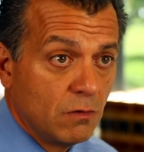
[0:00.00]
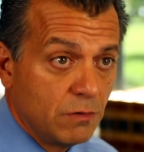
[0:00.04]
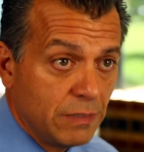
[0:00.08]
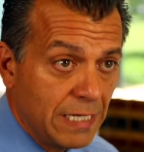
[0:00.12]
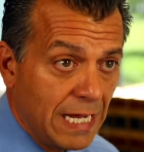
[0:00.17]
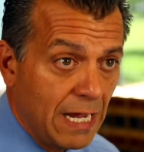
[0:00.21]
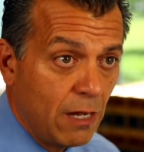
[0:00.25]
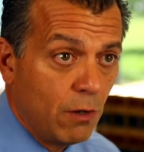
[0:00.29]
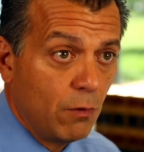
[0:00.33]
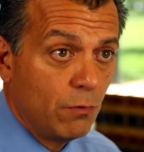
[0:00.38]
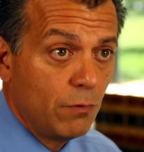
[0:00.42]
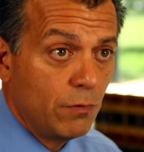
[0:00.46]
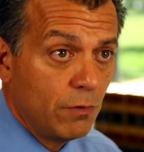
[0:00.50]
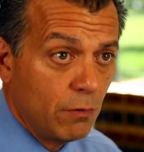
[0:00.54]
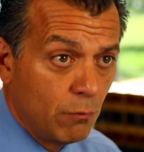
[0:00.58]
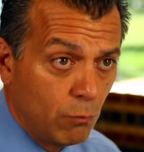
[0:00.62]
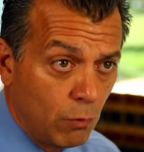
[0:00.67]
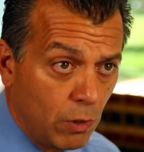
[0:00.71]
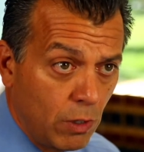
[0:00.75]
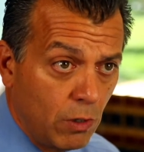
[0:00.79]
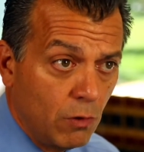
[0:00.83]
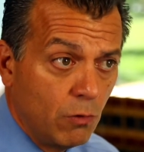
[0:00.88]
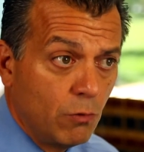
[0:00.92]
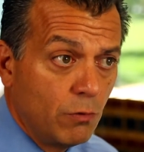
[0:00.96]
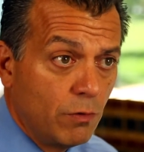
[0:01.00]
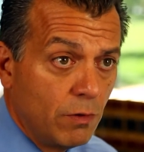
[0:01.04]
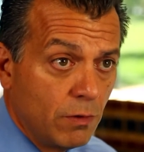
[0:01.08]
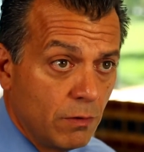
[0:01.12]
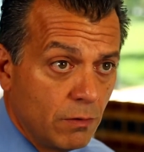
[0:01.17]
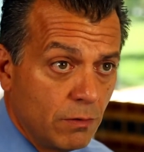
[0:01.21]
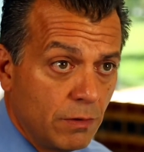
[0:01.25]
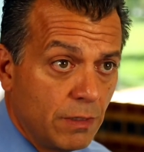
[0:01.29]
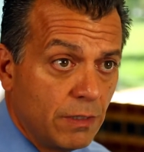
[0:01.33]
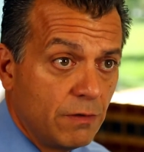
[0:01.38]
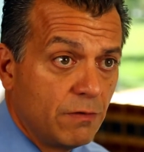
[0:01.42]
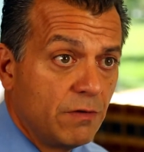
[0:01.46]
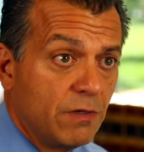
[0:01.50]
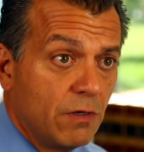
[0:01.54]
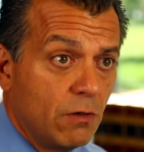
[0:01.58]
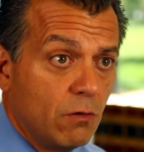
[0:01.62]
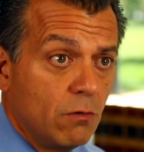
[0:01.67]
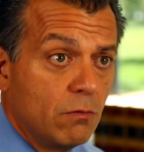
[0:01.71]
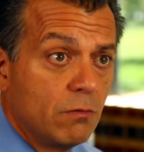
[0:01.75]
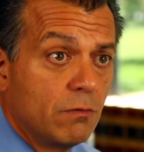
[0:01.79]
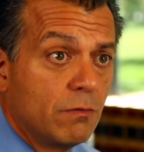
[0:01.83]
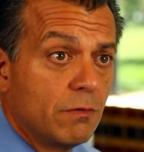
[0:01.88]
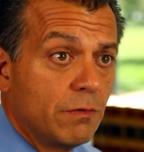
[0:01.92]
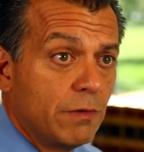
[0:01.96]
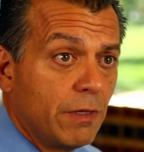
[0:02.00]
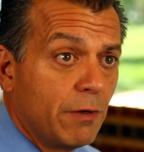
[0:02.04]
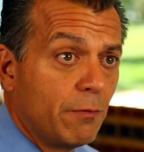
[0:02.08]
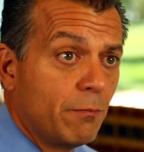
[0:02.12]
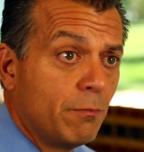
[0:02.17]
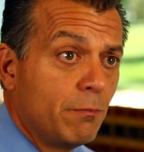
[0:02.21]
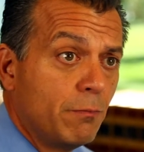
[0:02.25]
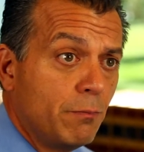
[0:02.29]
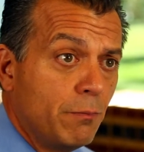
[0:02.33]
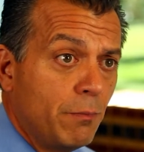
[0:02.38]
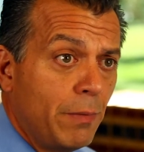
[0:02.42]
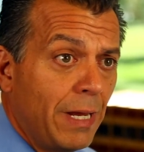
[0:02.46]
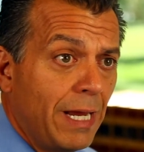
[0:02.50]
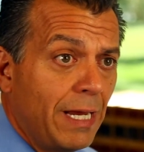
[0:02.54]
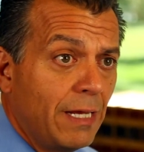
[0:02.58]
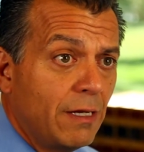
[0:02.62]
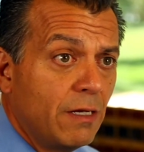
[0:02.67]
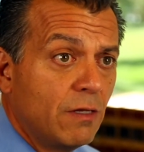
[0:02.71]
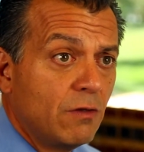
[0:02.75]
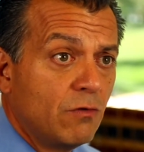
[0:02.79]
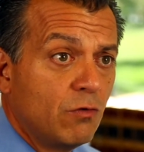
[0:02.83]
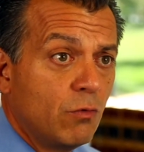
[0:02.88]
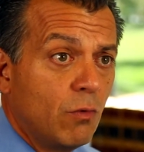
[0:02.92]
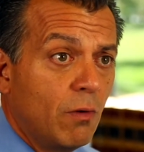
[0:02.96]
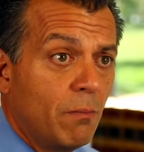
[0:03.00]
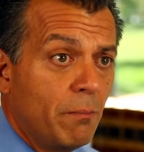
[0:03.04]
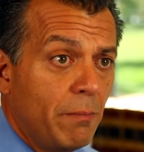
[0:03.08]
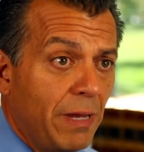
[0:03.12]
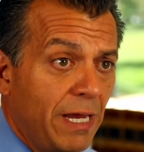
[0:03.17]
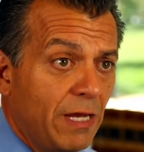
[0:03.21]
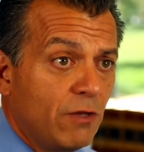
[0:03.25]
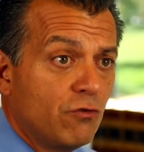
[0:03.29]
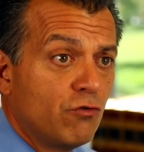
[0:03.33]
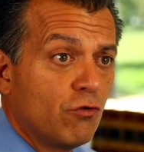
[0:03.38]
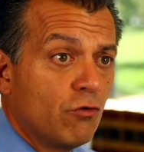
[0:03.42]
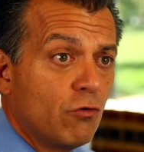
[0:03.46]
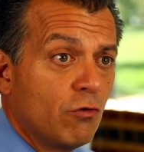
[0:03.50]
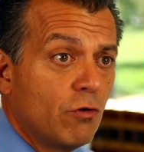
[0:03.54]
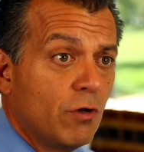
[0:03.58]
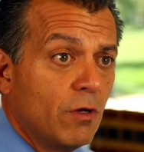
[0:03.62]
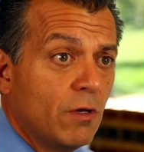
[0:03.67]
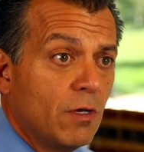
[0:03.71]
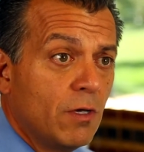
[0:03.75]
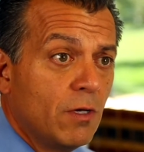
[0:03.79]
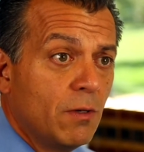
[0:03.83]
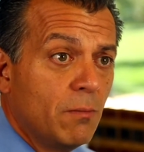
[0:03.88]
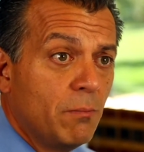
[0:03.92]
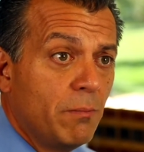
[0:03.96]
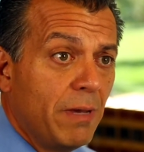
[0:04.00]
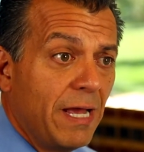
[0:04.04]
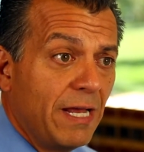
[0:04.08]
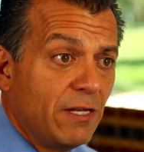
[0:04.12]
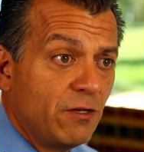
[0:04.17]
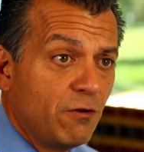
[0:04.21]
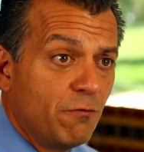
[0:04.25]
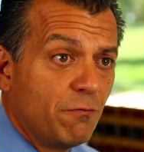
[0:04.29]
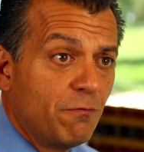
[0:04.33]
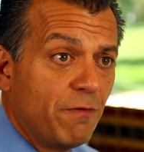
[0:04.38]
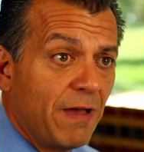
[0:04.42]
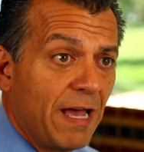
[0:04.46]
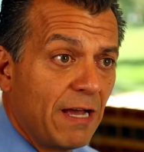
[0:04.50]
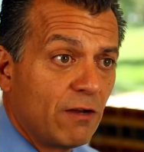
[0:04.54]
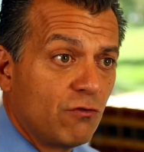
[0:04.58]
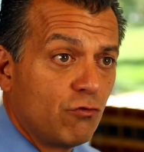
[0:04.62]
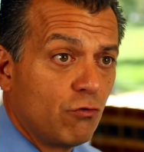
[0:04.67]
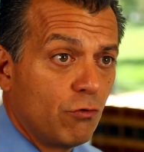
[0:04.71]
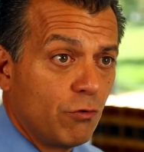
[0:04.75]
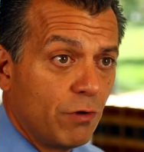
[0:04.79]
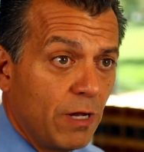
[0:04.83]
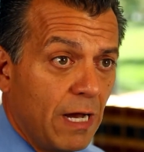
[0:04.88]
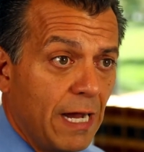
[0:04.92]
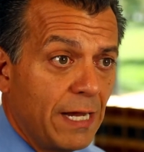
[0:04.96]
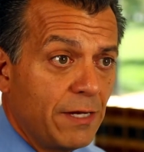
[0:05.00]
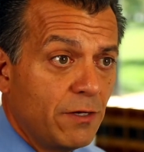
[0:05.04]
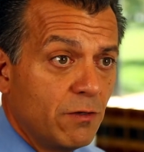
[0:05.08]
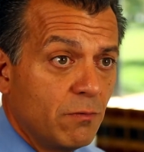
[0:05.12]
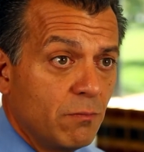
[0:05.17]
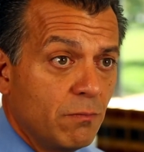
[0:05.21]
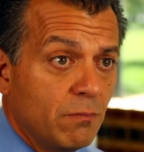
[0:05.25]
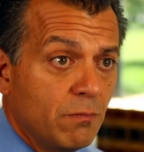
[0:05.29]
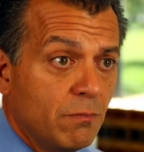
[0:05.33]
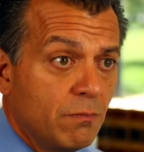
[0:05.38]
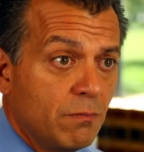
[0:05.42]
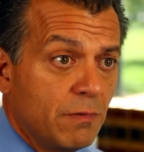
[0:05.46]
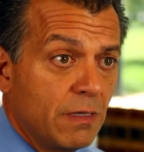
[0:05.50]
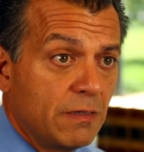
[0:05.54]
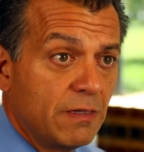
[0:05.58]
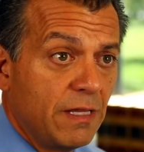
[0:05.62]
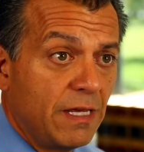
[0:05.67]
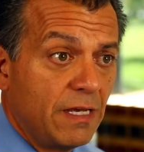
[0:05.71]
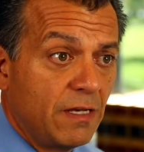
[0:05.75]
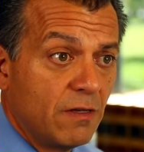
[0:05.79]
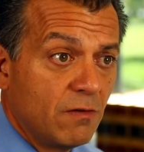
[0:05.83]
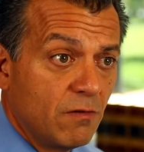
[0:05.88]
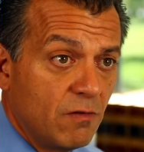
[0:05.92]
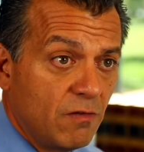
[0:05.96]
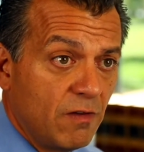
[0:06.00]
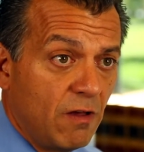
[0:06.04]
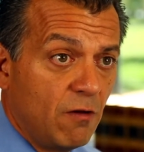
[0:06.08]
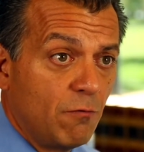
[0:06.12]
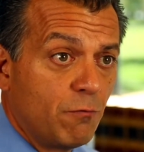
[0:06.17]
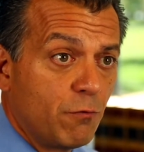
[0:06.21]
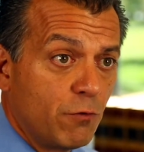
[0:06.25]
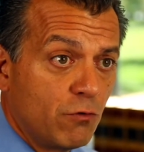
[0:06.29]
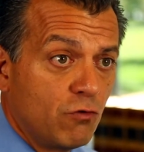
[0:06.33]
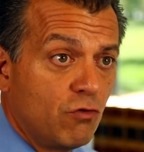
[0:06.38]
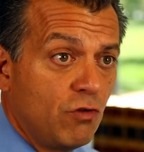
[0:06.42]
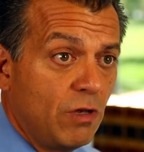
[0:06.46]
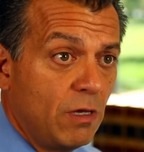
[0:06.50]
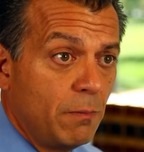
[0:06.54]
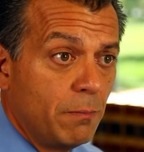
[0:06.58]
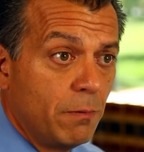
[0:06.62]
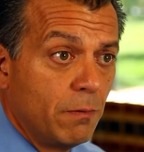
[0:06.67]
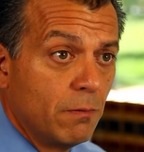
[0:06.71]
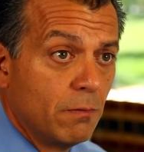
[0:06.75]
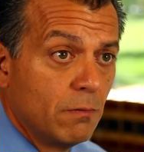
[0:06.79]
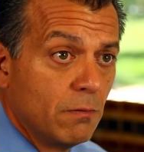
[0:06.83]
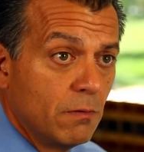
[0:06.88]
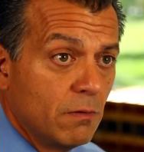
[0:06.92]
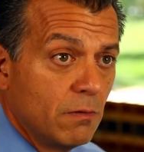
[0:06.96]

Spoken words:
down the road until they're made into a major manufactured item that they can sell for cheap.